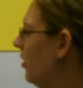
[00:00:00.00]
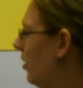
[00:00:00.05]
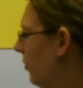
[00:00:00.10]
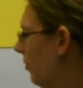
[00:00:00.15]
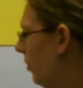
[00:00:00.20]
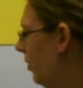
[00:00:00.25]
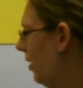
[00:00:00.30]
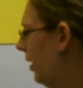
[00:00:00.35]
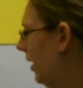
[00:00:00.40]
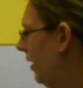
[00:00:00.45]

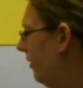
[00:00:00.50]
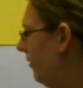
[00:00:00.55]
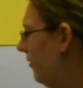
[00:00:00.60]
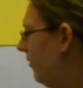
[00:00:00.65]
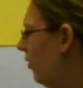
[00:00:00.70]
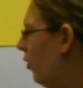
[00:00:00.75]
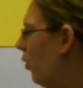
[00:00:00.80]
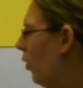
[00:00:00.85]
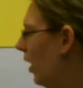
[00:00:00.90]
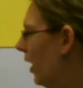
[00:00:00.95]
2 more.
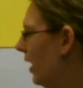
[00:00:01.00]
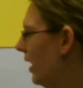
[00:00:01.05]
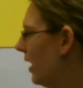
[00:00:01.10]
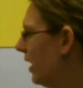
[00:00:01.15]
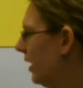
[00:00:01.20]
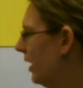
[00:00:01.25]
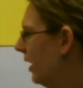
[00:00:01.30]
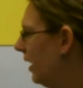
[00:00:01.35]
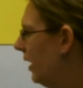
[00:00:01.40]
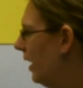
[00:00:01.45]

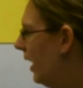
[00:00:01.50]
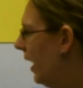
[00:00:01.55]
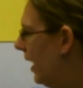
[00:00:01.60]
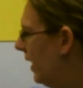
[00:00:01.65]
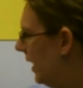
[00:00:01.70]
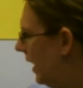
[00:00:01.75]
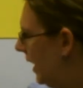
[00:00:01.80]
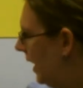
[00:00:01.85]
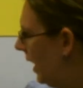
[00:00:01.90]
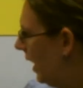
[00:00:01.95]
4.
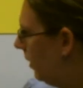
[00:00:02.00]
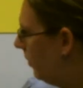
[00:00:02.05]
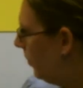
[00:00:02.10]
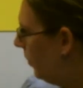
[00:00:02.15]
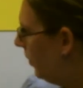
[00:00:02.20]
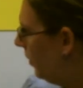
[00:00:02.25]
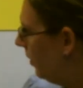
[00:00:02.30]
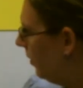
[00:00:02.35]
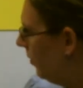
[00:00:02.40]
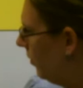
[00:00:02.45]
And then
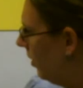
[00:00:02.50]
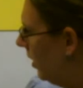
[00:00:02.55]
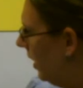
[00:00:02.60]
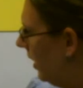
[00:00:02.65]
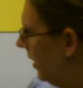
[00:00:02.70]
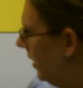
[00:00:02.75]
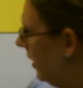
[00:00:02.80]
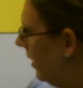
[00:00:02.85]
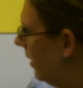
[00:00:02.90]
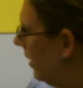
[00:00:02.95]
up.
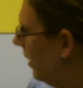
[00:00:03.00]
1,